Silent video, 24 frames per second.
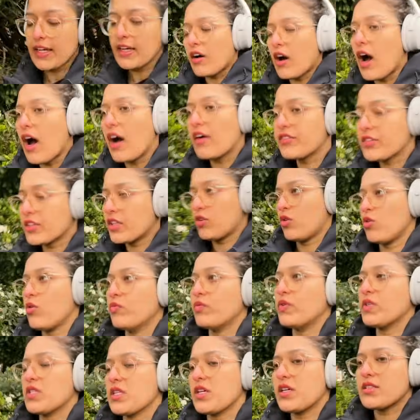After the home
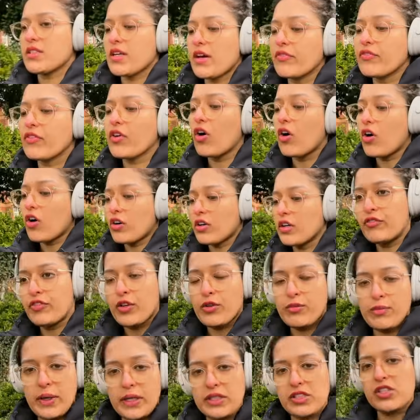visits, I've got a few
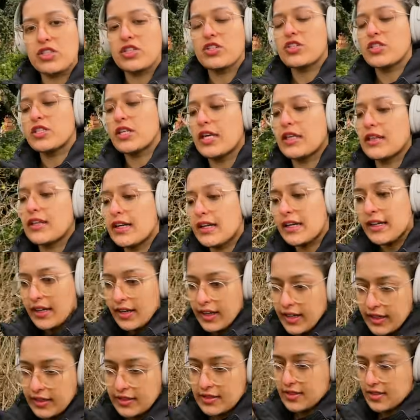patients to see in the
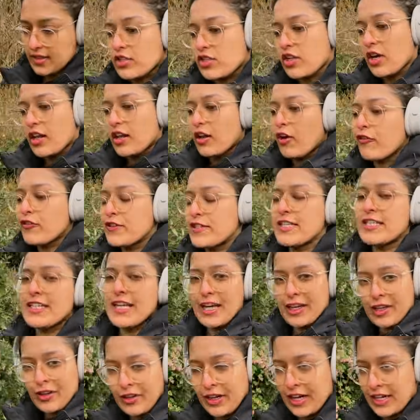clinics. So I'll obviously take
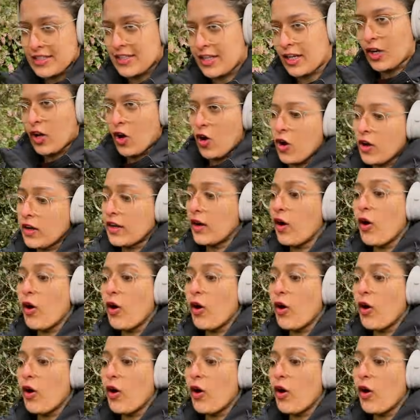you guys along.